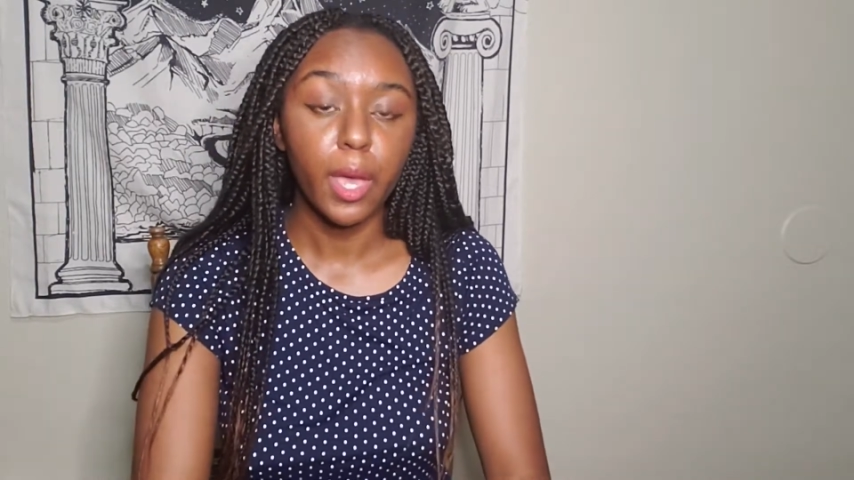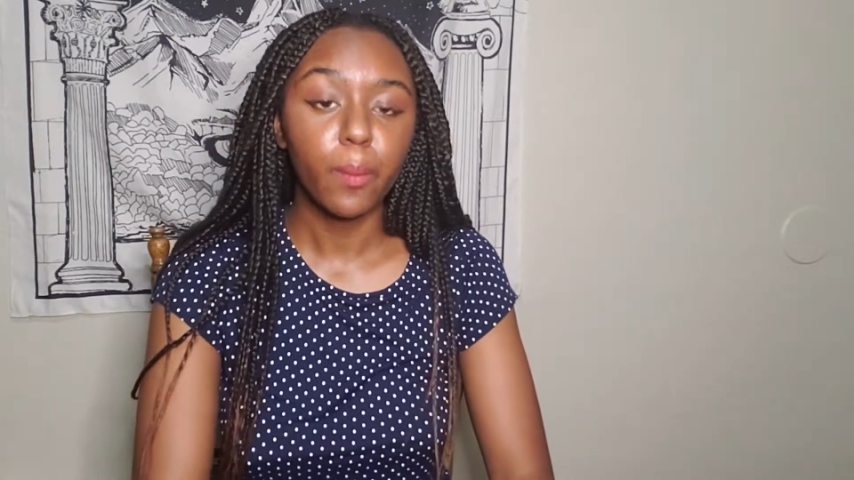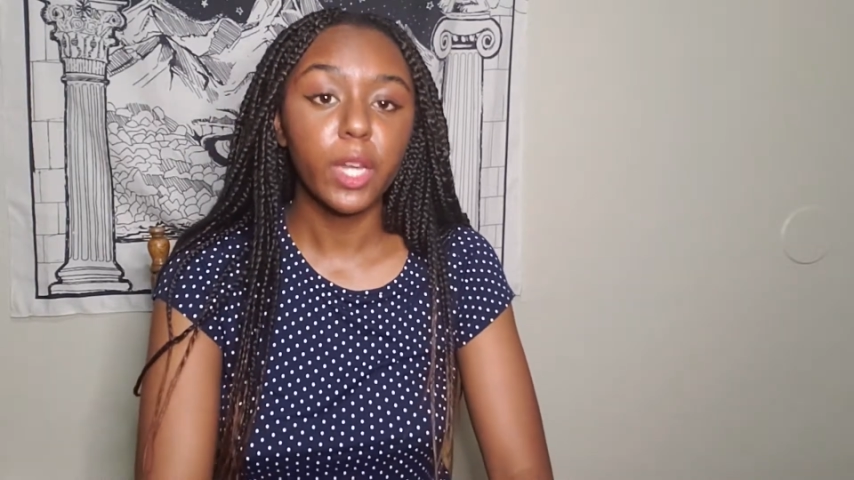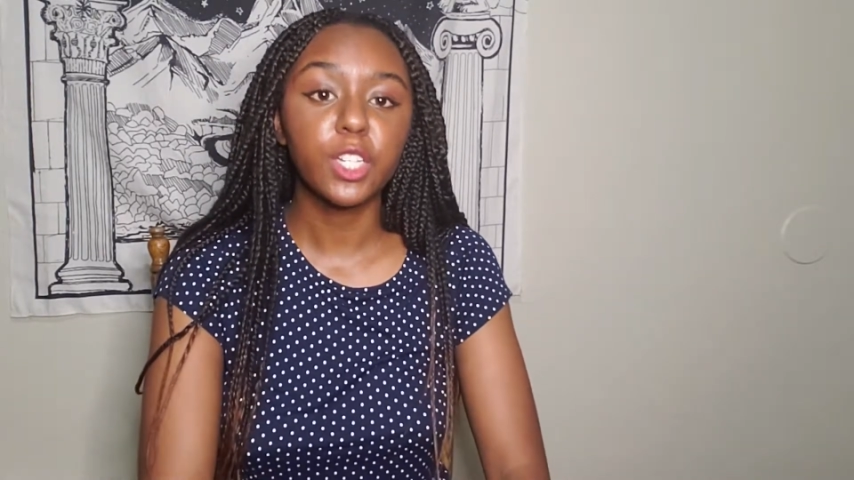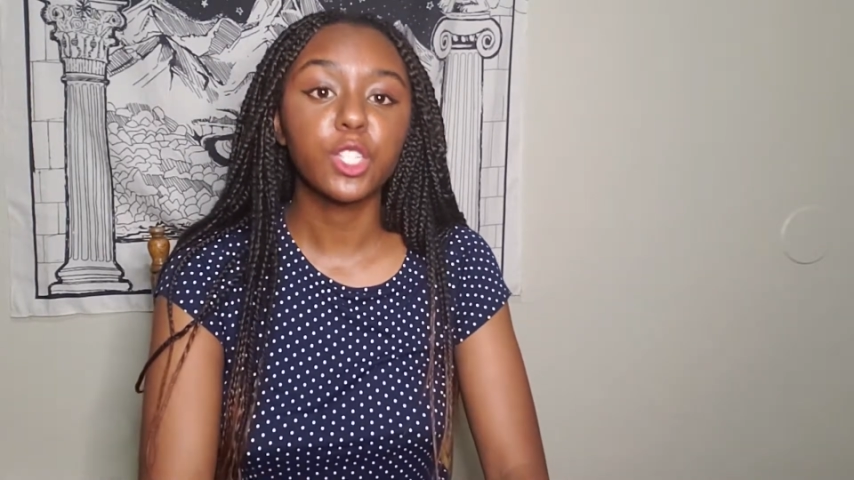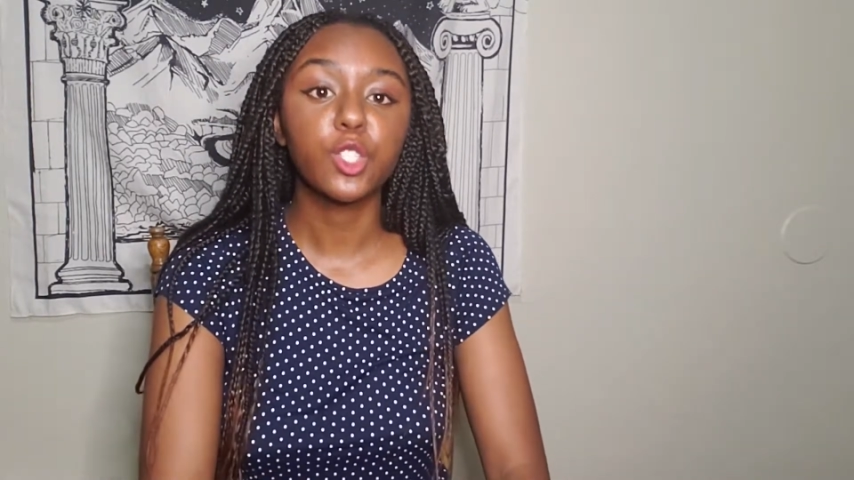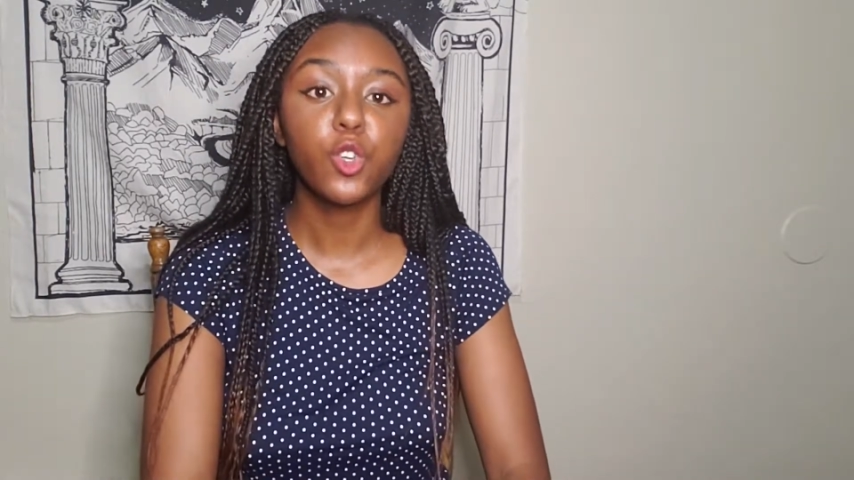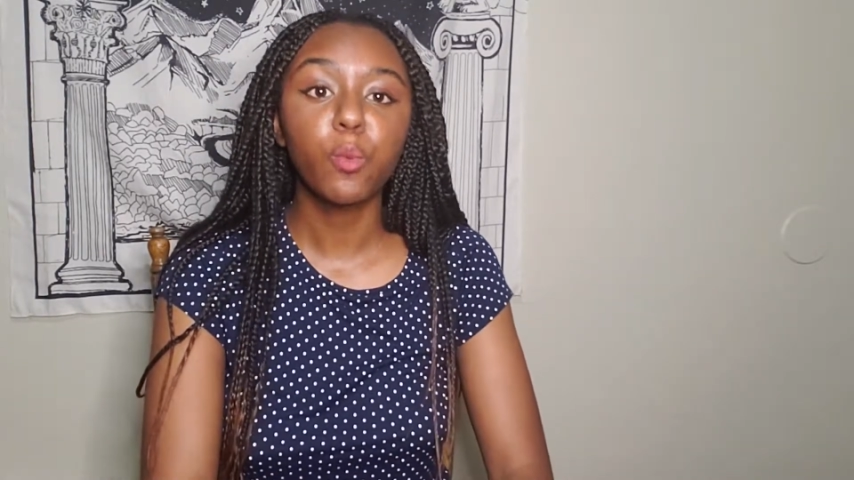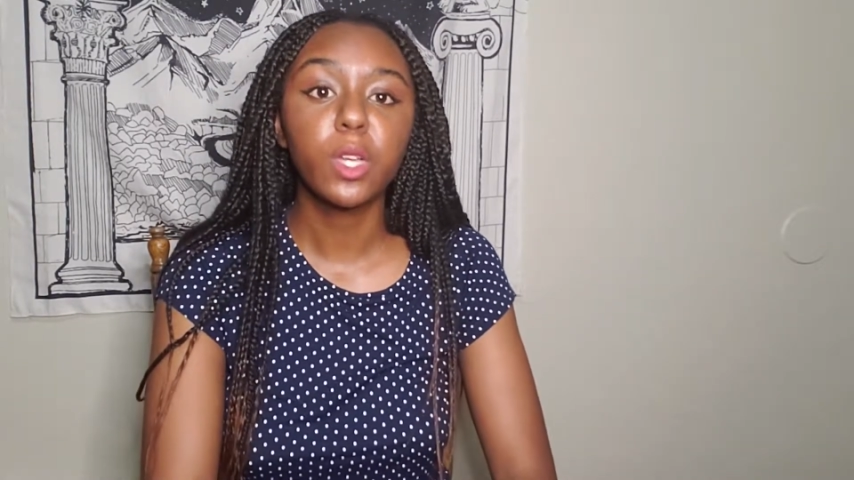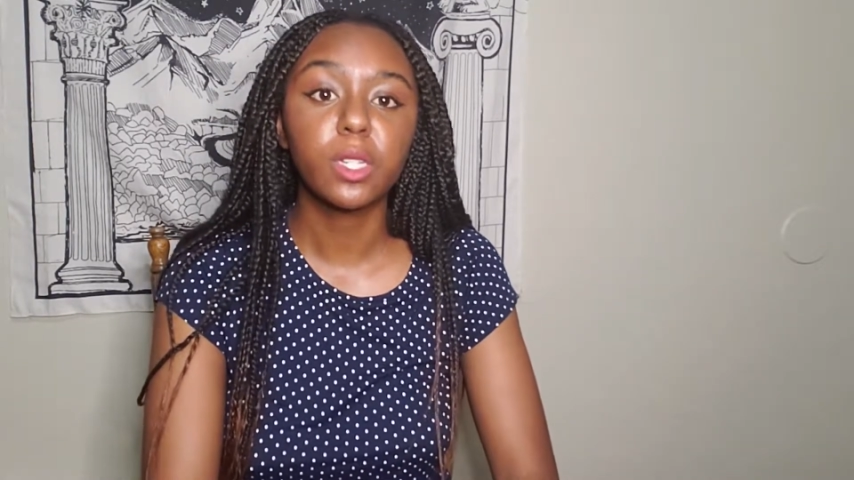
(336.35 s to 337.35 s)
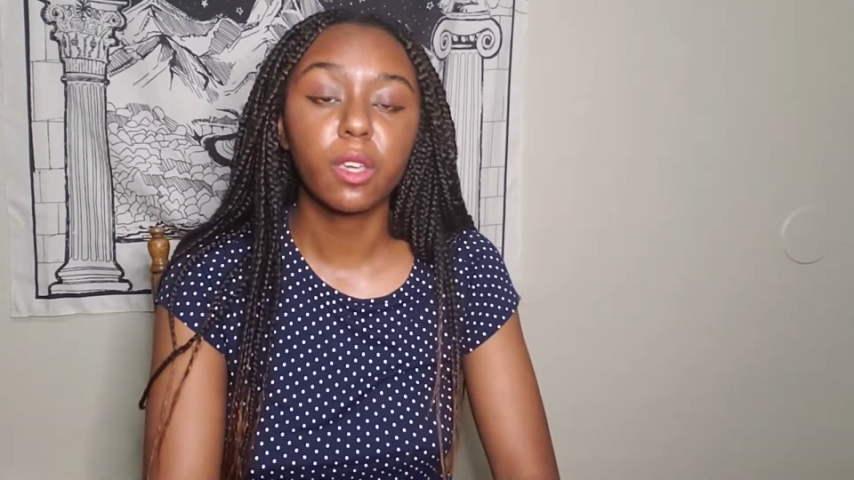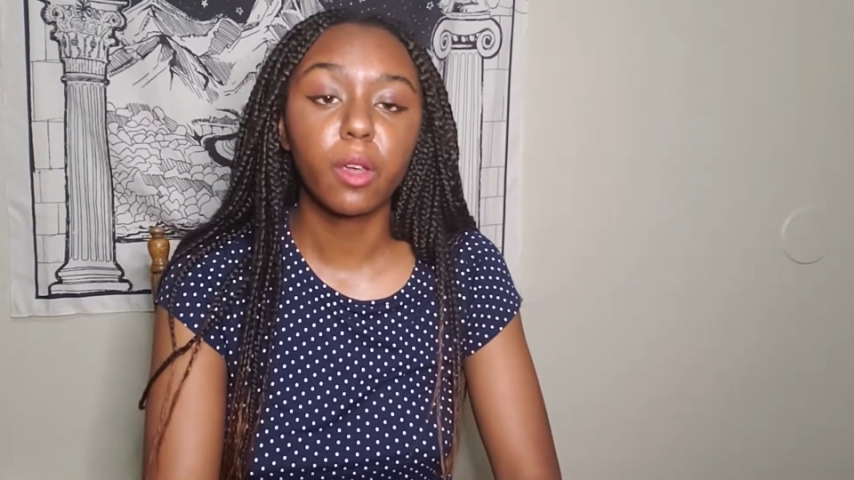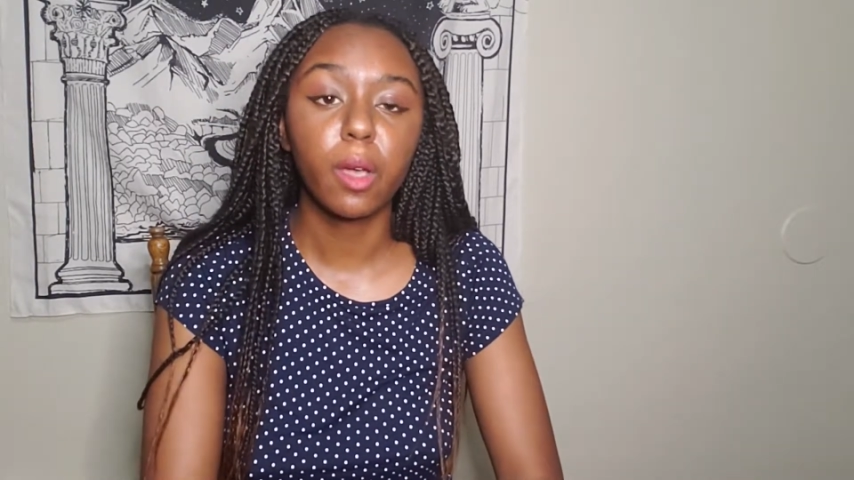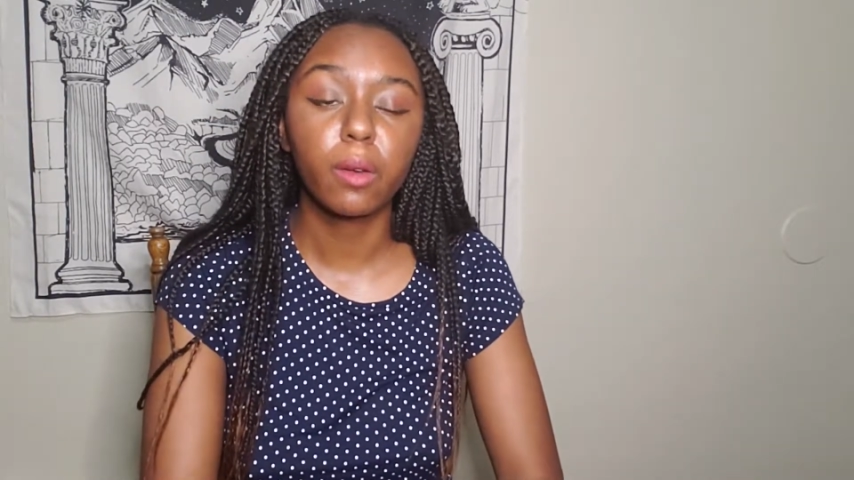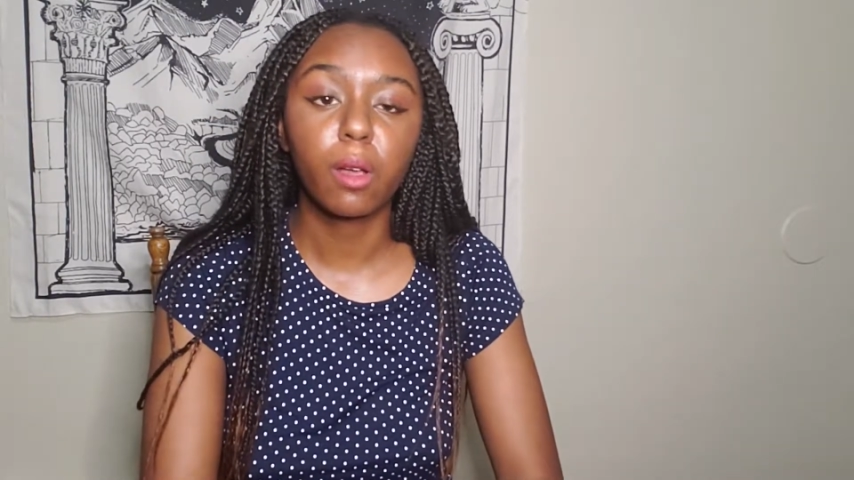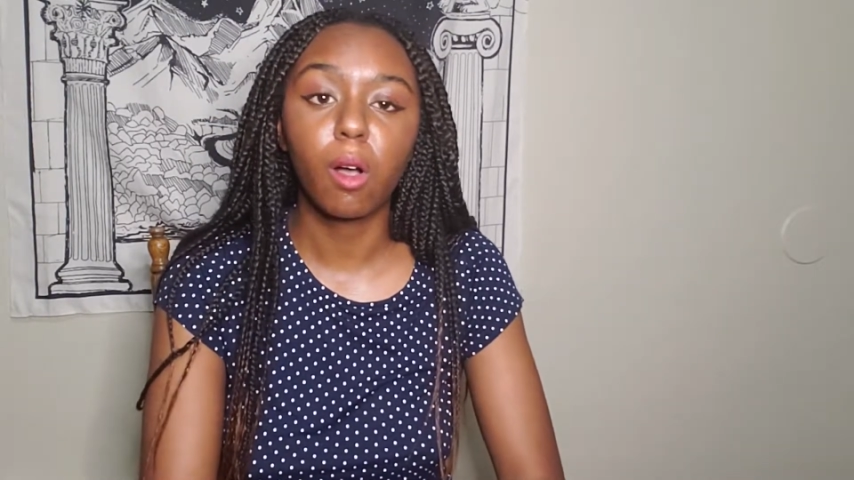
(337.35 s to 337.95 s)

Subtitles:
But it's just too much to carry around